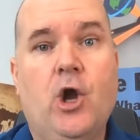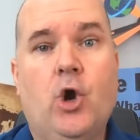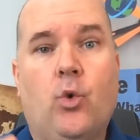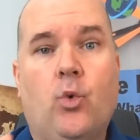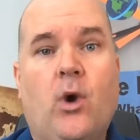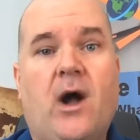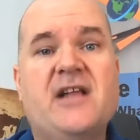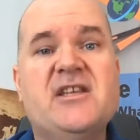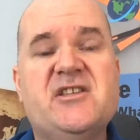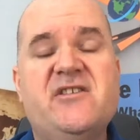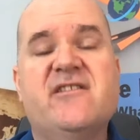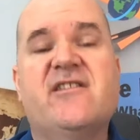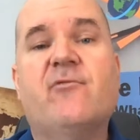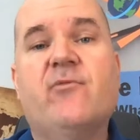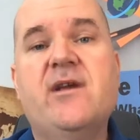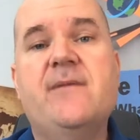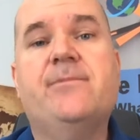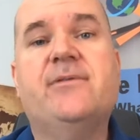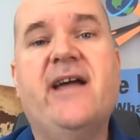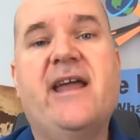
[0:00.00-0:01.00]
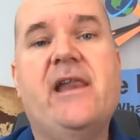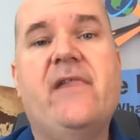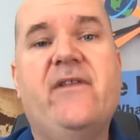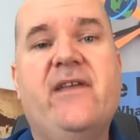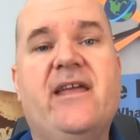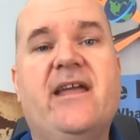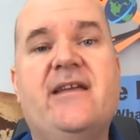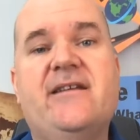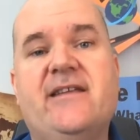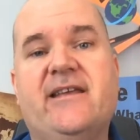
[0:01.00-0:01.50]
Watch this replay to
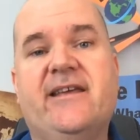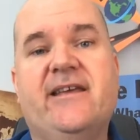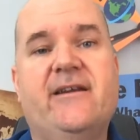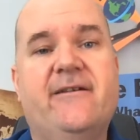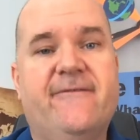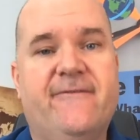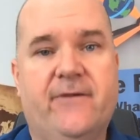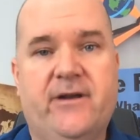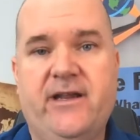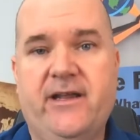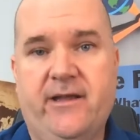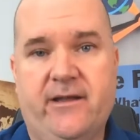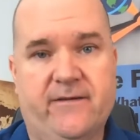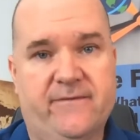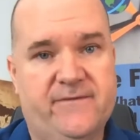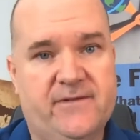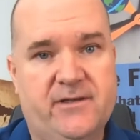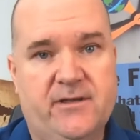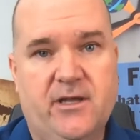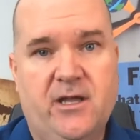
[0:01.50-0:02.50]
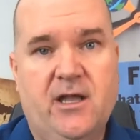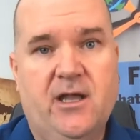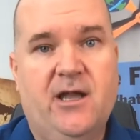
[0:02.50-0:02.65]
the end and get a free gift.